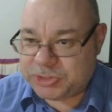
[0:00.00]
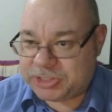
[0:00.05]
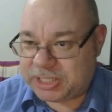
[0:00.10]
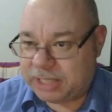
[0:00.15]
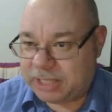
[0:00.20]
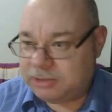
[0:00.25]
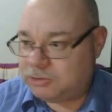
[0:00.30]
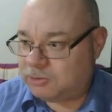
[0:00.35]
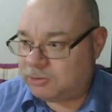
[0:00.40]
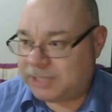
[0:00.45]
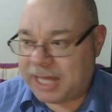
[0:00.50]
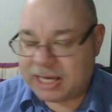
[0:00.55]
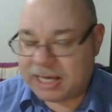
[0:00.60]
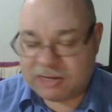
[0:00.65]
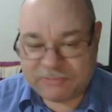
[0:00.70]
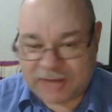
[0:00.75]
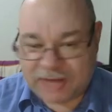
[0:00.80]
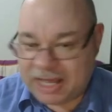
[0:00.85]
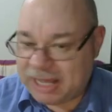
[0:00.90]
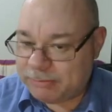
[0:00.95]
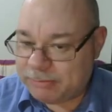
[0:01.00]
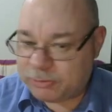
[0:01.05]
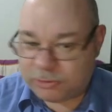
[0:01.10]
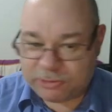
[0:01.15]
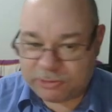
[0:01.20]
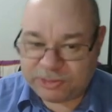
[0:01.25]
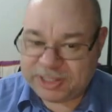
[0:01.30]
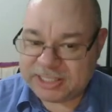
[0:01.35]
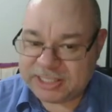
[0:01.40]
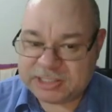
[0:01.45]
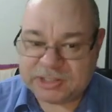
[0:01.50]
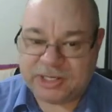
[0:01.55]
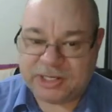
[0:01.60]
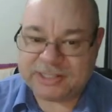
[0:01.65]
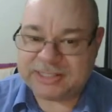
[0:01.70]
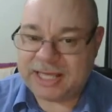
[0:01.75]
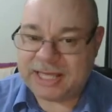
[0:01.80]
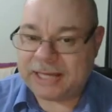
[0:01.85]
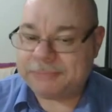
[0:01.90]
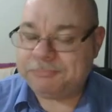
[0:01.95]
Saint, your lack of armour and things
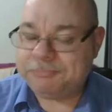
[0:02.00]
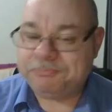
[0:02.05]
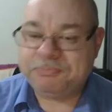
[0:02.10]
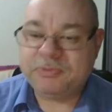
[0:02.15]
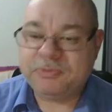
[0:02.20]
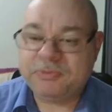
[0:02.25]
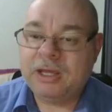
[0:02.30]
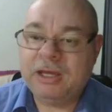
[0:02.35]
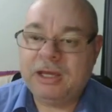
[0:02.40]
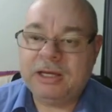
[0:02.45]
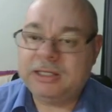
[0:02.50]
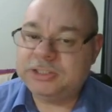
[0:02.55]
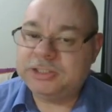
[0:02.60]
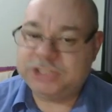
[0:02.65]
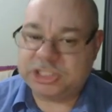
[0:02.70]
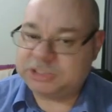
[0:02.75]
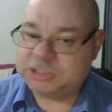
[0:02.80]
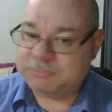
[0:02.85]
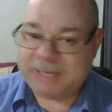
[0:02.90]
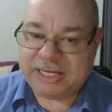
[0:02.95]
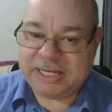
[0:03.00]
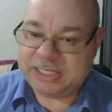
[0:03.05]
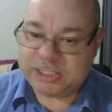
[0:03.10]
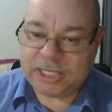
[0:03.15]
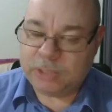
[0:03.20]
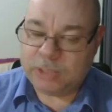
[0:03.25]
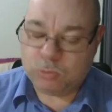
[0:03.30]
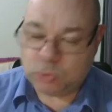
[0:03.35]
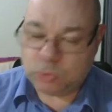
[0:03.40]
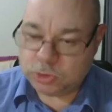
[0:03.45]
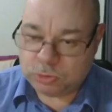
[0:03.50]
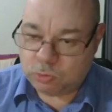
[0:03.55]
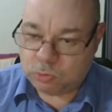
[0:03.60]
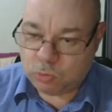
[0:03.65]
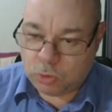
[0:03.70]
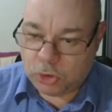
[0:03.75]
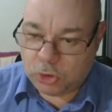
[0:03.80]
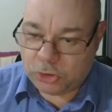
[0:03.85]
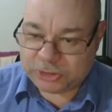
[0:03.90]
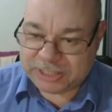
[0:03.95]
like that, just mean it wouldn't
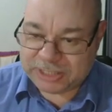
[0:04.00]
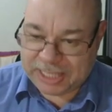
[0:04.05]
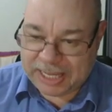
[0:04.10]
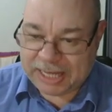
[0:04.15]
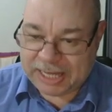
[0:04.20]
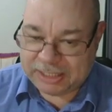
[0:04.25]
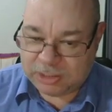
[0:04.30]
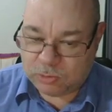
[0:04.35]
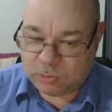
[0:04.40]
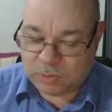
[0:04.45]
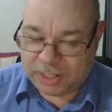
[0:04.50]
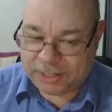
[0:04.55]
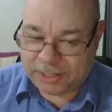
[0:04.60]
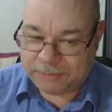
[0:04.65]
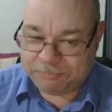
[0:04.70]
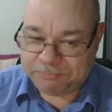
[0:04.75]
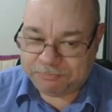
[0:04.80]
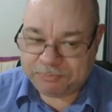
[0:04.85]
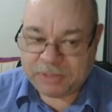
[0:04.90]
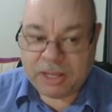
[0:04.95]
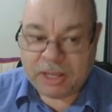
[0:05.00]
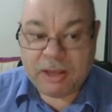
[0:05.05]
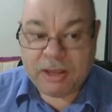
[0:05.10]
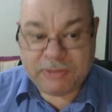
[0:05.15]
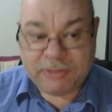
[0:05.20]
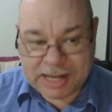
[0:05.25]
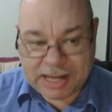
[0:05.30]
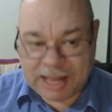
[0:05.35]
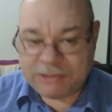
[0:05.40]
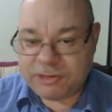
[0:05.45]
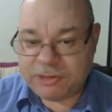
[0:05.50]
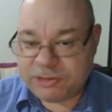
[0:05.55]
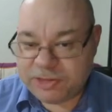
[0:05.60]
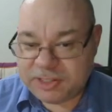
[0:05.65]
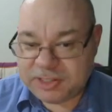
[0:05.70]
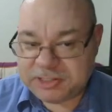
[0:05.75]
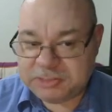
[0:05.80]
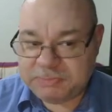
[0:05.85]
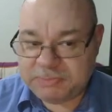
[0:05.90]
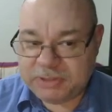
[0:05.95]
work anyway. The other
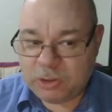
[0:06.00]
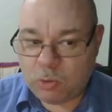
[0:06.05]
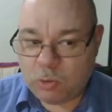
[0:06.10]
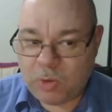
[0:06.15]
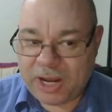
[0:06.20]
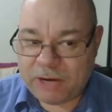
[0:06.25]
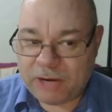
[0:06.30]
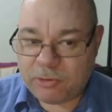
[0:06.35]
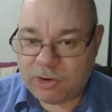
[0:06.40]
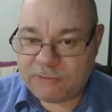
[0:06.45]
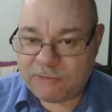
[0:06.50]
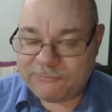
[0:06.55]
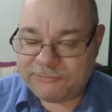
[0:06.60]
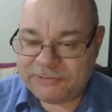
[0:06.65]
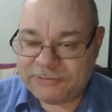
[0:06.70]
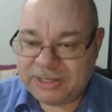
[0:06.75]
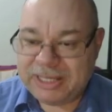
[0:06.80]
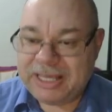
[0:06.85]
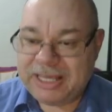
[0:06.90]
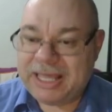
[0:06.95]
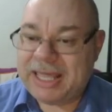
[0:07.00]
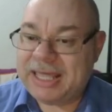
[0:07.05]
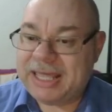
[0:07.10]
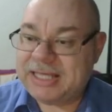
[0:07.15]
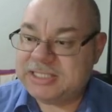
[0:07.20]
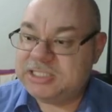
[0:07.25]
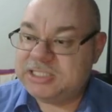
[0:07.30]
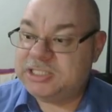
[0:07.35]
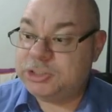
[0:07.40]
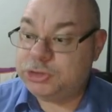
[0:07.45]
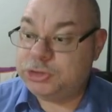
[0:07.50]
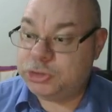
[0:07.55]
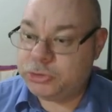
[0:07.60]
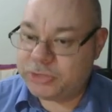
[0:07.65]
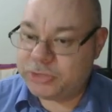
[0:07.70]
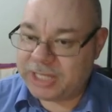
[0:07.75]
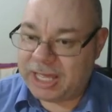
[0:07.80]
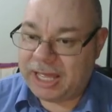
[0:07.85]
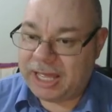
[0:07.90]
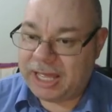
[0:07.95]
thing to be aware of is that you
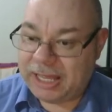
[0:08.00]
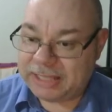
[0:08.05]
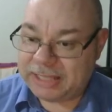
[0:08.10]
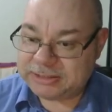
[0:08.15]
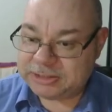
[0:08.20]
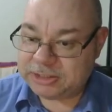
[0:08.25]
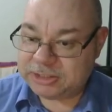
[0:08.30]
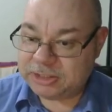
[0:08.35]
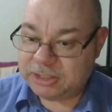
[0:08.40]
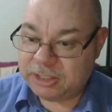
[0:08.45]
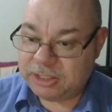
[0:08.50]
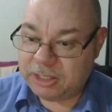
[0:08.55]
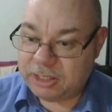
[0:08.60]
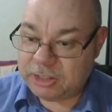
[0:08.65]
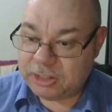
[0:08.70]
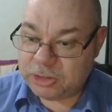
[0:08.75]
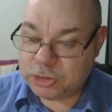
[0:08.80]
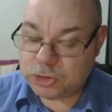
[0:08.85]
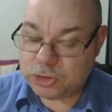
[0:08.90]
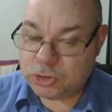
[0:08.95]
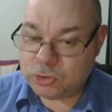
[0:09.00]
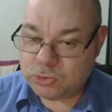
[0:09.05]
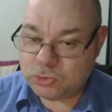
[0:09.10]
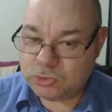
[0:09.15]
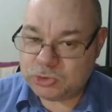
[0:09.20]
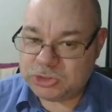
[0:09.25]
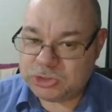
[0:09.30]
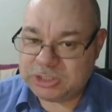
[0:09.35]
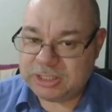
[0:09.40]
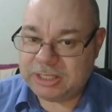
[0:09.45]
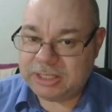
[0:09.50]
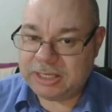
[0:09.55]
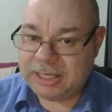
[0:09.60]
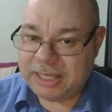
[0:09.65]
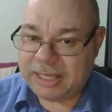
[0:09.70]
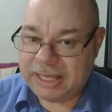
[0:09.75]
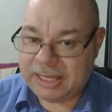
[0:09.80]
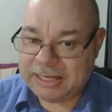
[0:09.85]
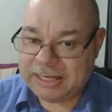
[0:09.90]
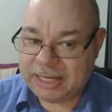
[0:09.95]
can't use
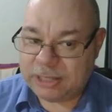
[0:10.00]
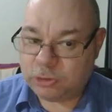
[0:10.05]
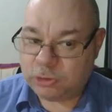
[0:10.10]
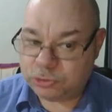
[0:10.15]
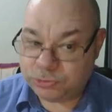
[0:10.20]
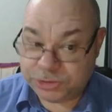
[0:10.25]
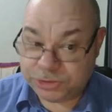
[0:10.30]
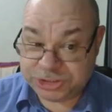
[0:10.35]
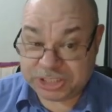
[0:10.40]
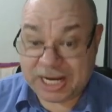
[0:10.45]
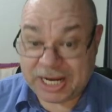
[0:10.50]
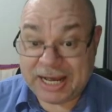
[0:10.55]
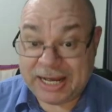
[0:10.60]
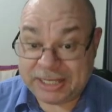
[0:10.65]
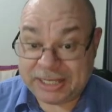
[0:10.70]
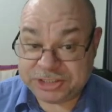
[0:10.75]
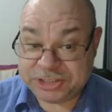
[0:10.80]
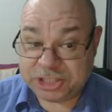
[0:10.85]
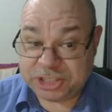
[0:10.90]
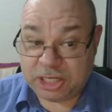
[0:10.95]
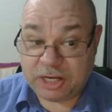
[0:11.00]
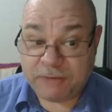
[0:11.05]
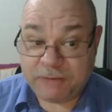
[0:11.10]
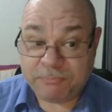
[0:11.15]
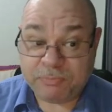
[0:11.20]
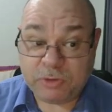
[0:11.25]
an Eldritch Archer